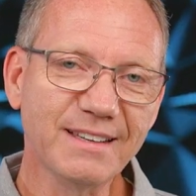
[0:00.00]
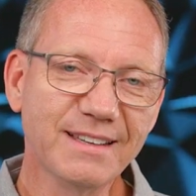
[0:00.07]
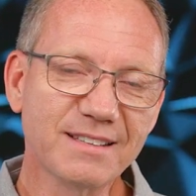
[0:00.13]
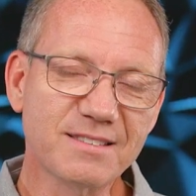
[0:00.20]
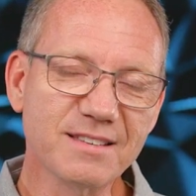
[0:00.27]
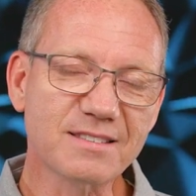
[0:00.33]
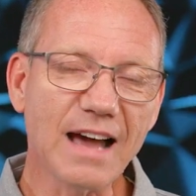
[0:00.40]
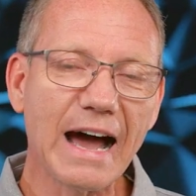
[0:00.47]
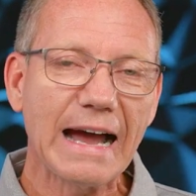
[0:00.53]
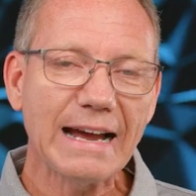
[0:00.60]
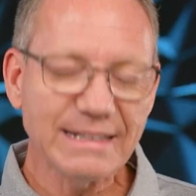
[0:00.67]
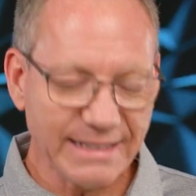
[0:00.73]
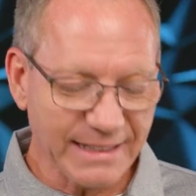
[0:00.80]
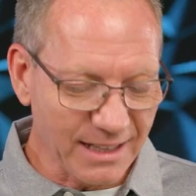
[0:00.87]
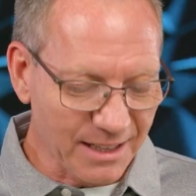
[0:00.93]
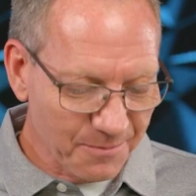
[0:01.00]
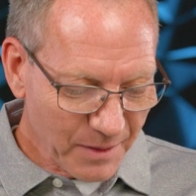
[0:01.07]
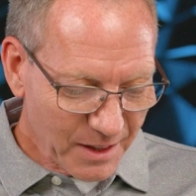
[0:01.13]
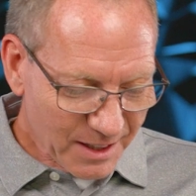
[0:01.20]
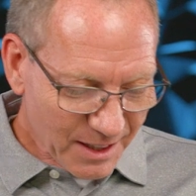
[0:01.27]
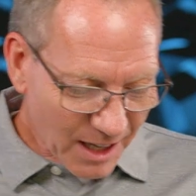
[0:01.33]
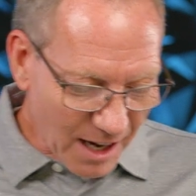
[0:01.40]
is this idea
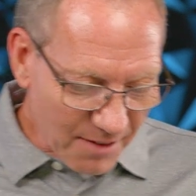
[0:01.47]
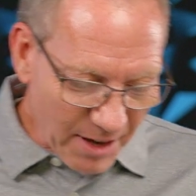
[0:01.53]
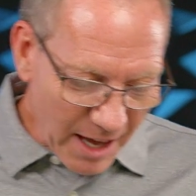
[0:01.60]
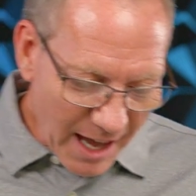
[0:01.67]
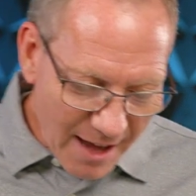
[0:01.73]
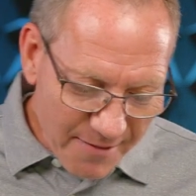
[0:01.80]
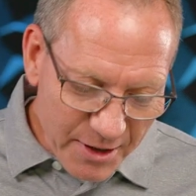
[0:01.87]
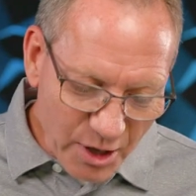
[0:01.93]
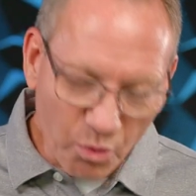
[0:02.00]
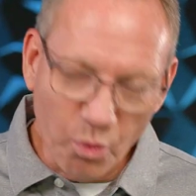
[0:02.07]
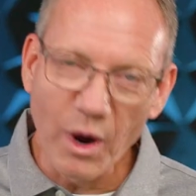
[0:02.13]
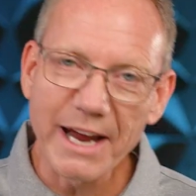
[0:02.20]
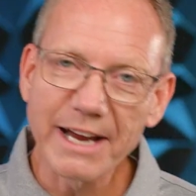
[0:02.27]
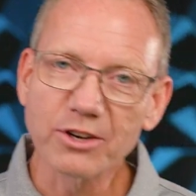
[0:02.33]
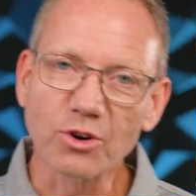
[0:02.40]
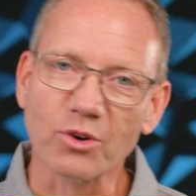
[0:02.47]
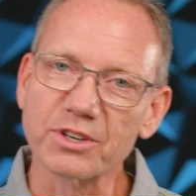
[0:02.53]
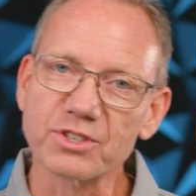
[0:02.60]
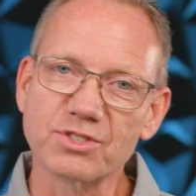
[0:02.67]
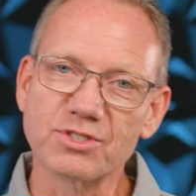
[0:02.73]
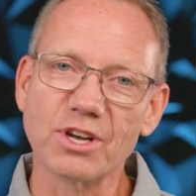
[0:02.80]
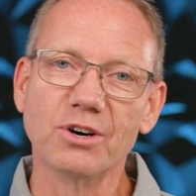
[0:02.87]
of a heavy weight or a
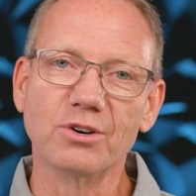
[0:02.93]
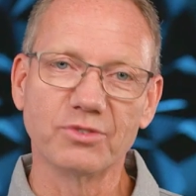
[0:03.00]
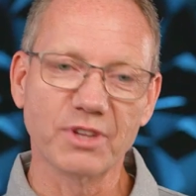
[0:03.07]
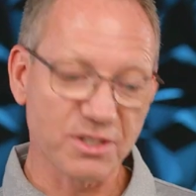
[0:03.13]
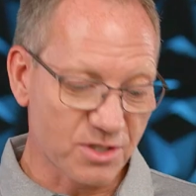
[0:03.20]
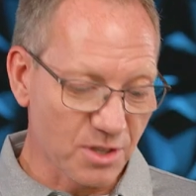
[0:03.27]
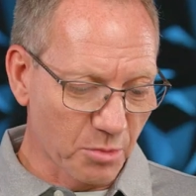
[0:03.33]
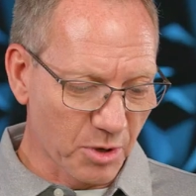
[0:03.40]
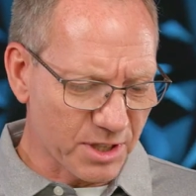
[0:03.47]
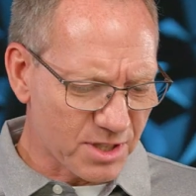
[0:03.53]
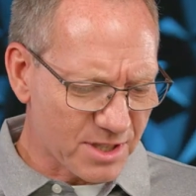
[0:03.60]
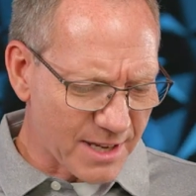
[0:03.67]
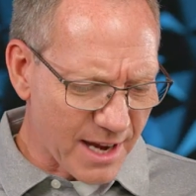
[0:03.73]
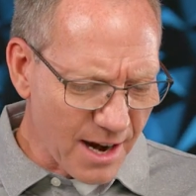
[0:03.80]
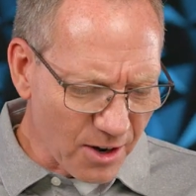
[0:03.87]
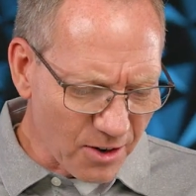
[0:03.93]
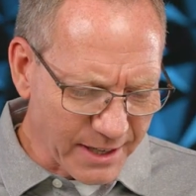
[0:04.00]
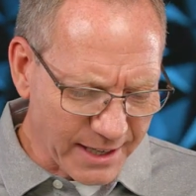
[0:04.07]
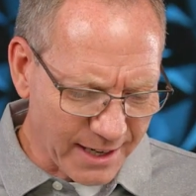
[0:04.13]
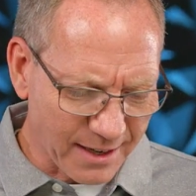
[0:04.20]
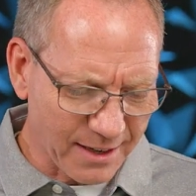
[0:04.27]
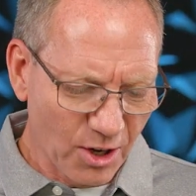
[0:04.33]
stone that someone is
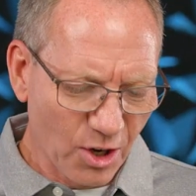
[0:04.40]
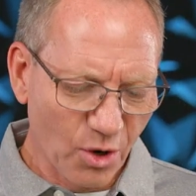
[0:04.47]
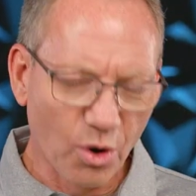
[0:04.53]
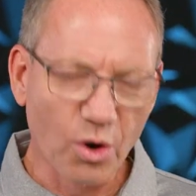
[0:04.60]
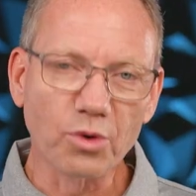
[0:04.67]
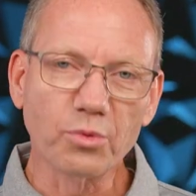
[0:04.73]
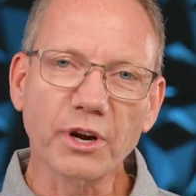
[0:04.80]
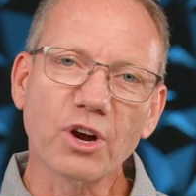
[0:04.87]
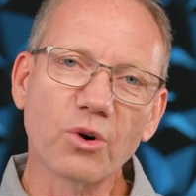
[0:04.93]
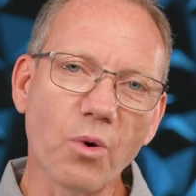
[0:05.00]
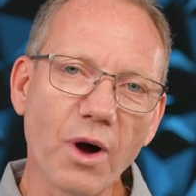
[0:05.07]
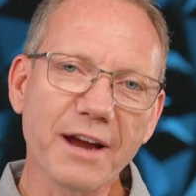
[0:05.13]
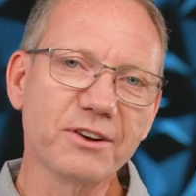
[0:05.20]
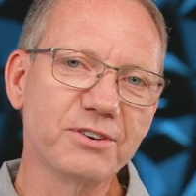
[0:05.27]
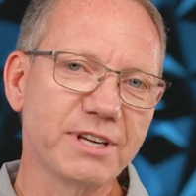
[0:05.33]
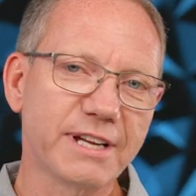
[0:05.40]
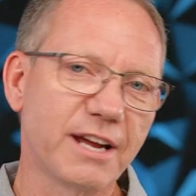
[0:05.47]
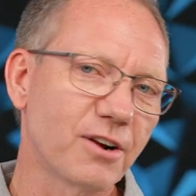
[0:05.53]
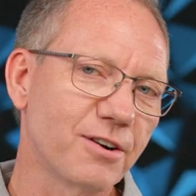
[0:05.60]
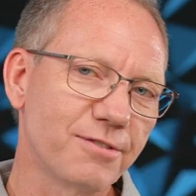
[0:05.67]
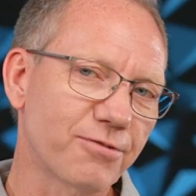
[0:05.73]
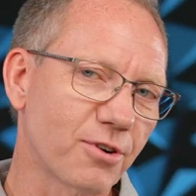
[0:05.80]
carrying or required to
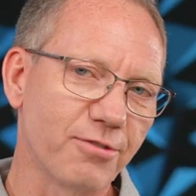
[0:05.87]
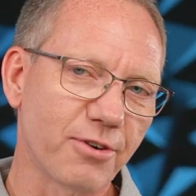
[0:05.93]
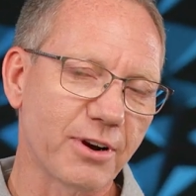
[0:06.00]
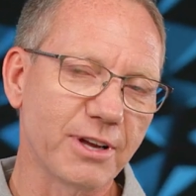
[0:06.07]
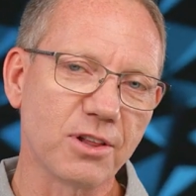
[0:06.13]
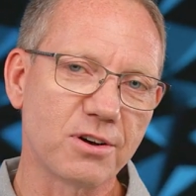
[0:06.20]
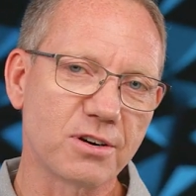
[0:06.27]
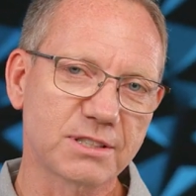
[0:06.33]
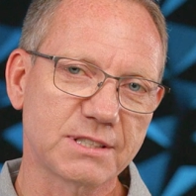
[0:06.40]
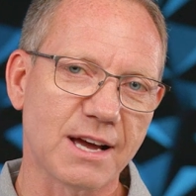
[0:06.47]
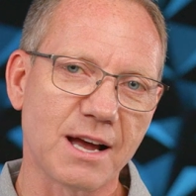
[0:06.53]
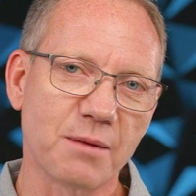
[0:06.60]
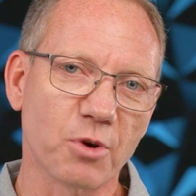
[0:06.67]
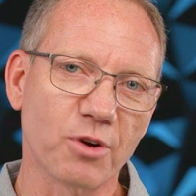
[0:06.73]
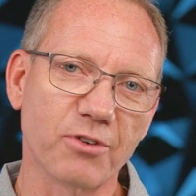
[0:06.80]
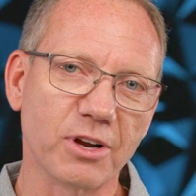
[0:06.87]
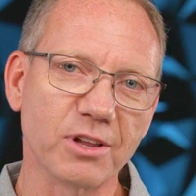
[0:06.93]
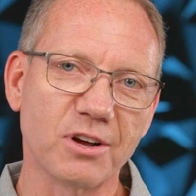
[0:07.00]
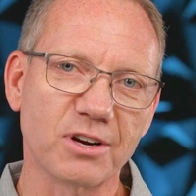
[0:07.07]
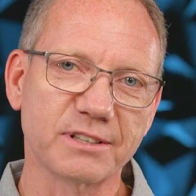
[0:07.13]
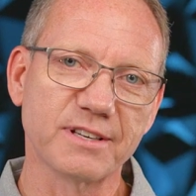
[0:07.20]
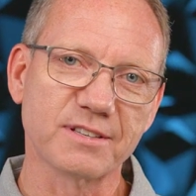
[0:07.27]
carry for a very long time or a very
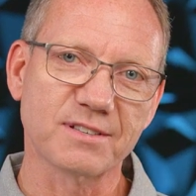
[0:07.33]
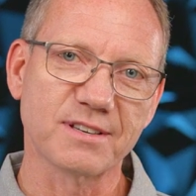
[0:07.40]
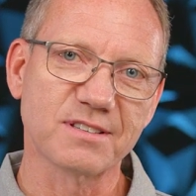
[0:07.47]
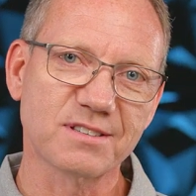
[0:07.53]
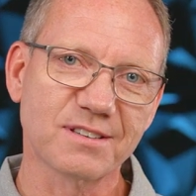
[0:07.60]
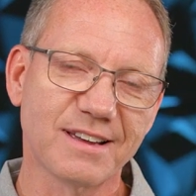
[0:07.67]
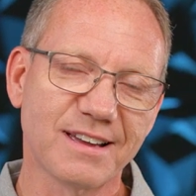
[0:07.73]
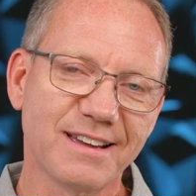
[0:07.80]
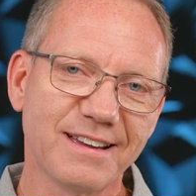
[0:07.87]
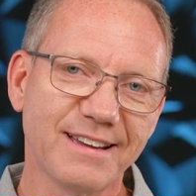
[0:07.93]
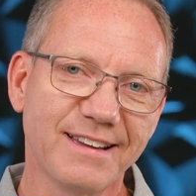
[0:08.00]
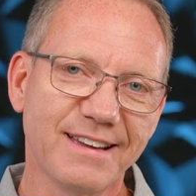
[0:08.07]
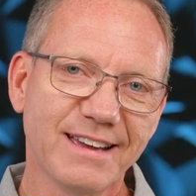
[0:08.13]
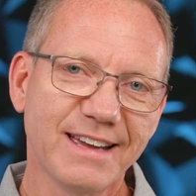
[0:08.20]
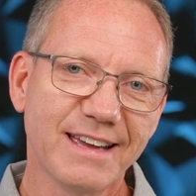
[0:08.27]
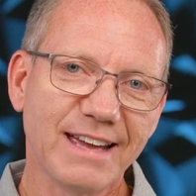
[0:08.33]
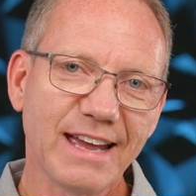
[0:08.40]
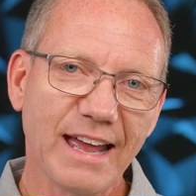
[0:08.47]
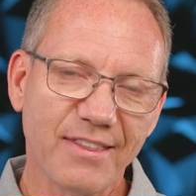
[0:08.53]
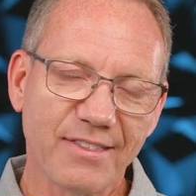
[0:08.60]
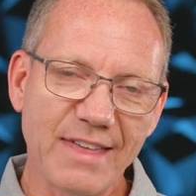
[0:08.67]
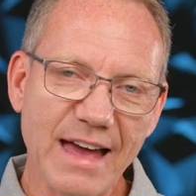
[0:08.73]
long distance.
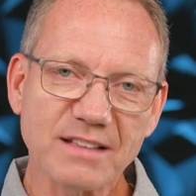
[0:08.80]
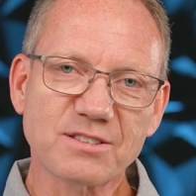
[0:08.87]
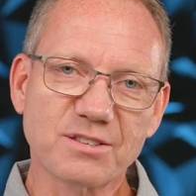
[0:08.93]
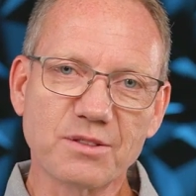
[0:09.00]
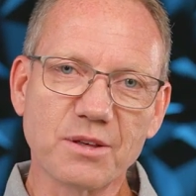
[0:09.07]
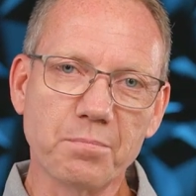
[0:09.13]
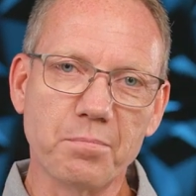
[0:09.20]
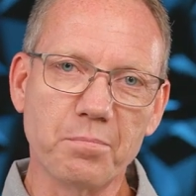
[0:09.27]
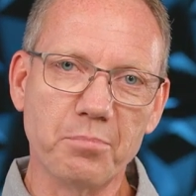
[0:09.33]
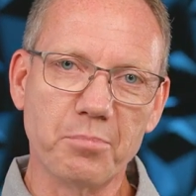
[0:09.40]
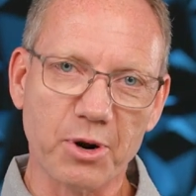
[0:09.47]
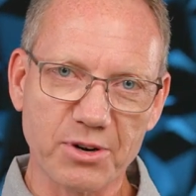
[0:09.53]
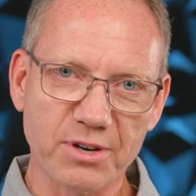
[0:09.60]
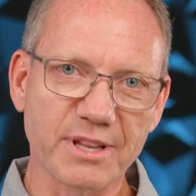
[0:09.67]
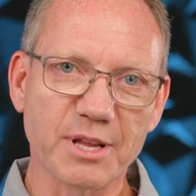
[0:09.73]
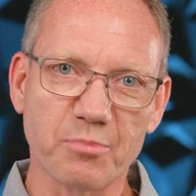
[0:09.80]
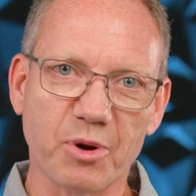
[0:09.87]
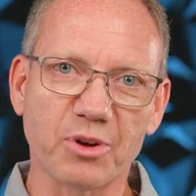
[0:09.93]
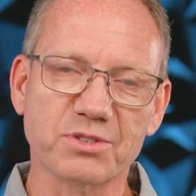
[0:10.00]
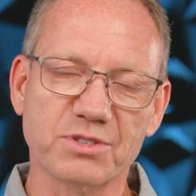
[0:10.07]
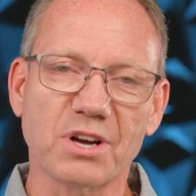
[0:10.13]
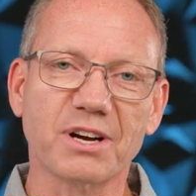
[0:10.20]
That's the burden that
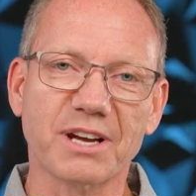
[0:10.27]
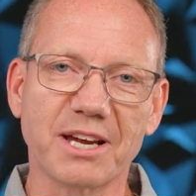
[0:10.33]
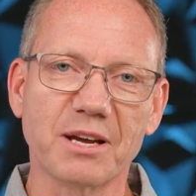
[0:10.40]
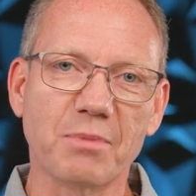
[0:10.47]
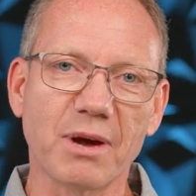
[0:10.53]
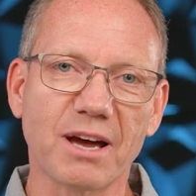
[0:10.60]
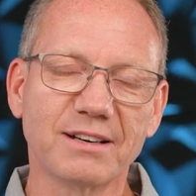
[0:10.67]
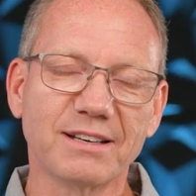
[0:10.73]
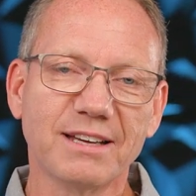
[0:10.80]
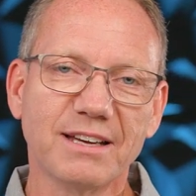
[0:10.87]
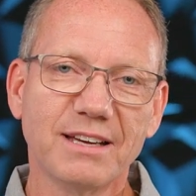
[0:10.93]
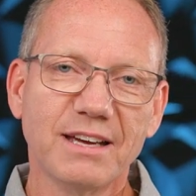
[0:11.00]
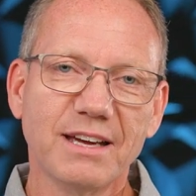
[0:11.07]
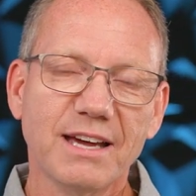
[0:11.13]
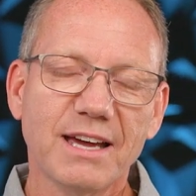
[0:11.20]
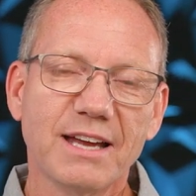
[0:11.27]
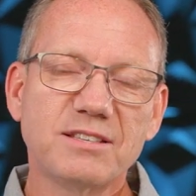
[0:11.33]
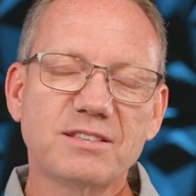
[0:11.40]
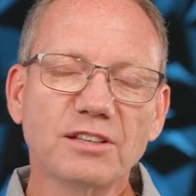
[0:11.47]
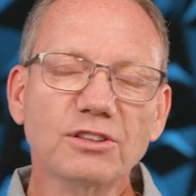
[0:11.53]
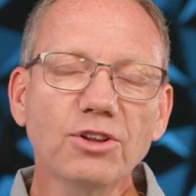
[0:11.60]
Paul's talking about. And he said,